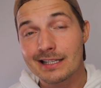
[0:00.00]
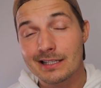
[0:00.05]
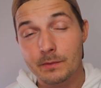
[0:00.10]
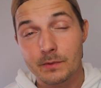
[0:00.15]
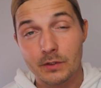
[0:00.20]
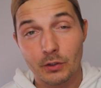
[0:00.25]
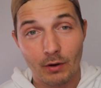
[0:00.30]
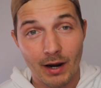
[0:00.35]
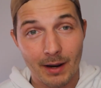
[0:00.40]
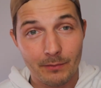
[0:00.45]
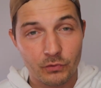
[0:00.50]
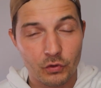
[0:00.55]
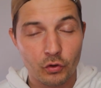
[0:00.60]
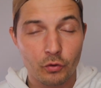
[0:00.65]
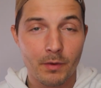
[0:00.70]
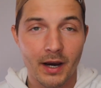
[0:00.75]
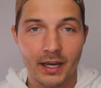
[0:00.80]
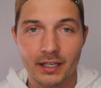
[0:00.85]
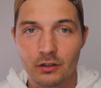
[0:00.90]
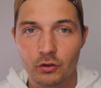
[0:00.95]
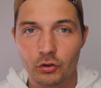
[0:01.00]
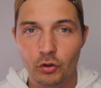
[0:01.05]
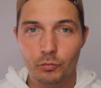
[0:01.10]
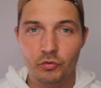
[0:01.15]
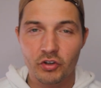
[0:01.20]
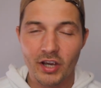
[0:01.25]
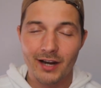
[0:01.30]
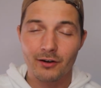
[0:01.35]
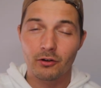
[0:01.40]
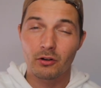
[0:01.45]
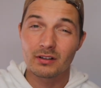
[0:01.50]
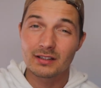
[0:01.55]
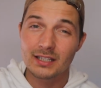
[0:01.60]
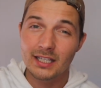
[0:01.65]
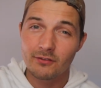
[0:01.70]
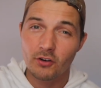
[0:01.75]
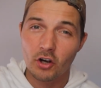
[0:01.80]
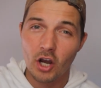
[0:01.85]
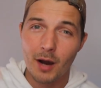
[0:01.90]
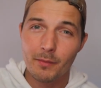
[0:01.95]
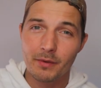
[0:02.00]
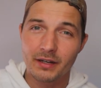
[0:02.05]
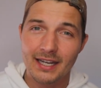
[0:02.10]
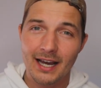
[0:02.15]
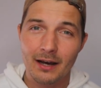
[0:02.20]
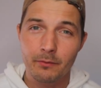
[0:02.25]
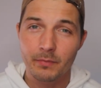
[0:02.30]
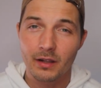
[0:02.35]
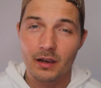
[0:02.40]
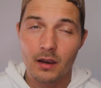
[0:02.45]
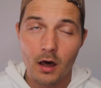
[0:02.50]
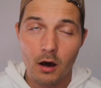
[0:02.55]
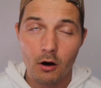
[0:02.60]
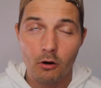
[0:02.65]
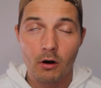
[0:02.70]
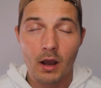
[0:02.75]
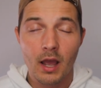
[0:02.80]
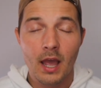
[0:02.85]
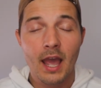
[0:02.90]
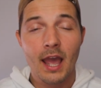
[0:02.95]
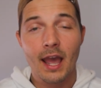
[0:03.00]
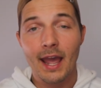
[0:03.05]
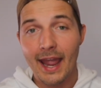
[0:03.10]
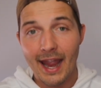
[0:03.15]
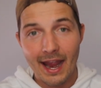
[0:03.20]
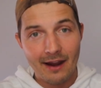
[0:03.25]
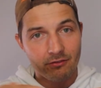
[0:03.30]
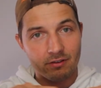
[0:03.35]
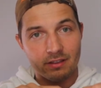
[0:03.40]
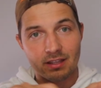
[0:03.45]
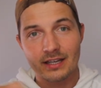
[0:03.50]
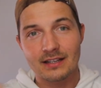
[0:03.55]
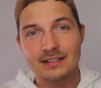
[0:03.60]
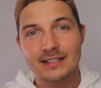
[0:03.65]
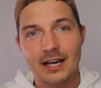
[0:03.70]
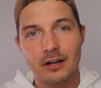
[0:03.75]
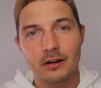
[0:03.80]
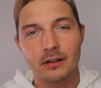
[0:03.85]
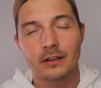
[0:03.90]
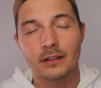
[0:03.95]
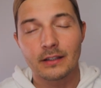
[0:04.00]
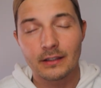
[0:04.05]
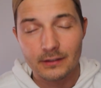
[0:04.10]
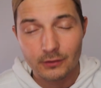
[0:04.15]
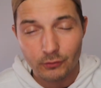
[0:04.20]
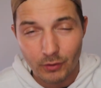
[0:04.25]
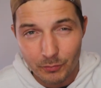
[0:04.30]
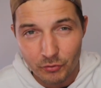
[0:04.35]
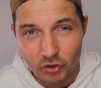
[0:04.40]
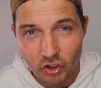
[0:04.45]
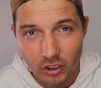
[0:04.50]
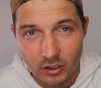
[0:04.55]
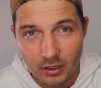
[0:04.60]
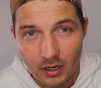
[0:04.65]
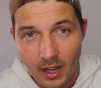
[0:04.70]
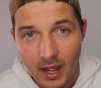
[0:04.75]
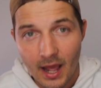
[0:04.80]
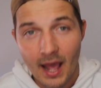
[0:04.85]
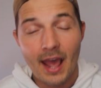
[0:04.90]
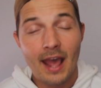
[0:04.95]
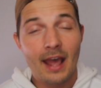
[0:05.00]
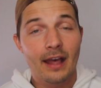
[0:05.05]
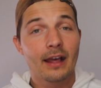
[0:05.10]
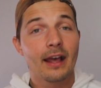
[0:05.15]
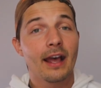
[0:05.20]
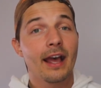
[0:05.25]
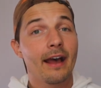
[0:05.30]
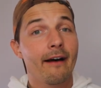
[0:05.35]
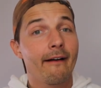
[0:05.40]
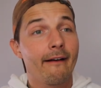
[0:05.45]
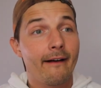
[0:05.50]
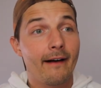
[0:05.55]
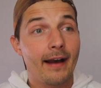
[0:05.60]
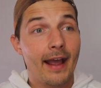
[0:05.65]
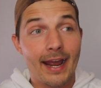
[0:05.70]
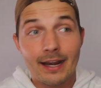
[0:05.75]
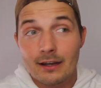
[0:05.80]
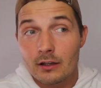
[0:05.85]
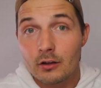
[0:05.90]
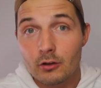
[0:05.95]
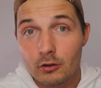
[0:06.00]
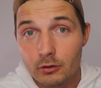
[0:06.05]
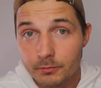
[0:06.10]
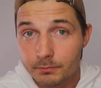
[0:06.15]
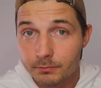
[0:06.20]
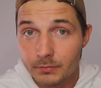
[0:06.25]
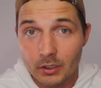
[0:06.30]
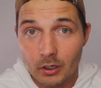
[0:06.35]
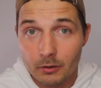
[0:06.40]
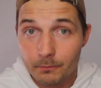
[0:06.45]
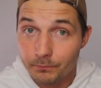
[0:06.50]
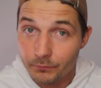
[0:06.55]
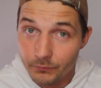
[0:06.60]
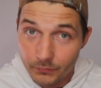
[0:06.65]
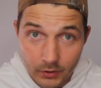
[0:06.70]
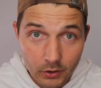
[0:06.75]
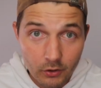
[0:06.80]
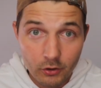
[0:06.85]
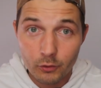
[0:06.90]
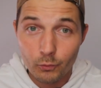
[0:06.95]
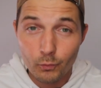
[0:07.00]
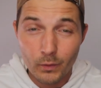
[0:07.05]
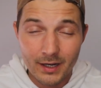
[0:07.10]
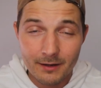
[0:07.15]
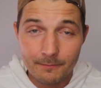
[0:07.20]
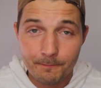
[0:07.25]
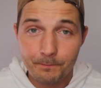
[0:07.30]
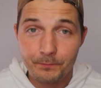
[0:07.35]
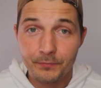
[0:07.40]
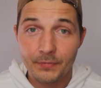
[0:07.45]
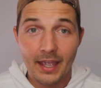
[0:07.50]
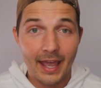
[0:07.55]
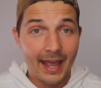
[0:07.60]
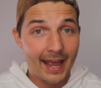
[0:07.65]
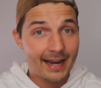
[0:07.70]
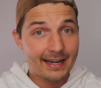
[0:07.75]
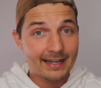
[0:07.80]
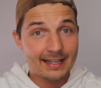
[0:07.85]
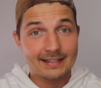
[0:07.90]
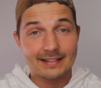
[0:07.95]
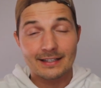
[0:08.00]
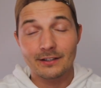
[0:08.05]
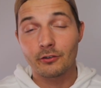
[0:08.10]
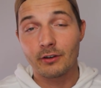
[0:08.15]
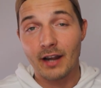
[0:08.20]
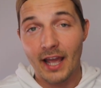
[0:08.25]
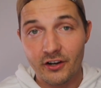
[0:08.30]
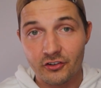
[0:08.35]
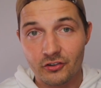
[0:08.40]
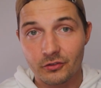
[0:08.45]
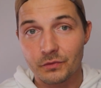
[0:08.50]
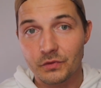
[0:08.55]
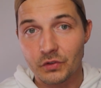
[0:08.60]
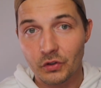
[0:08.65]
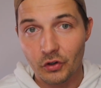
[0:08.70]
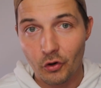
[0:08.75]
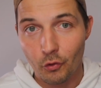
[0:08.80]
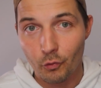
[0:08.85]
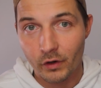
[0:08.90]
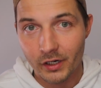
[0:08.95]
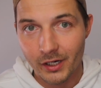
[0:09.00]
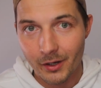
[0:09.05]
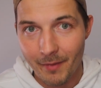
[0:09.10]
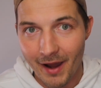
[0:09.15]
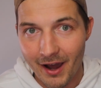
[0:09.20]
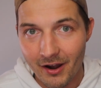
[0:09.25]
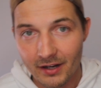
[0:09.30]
subscribe to my YouTube channel. Leave a comment down below. Everything is down in the description. And you can win. And it's international, so don't worry about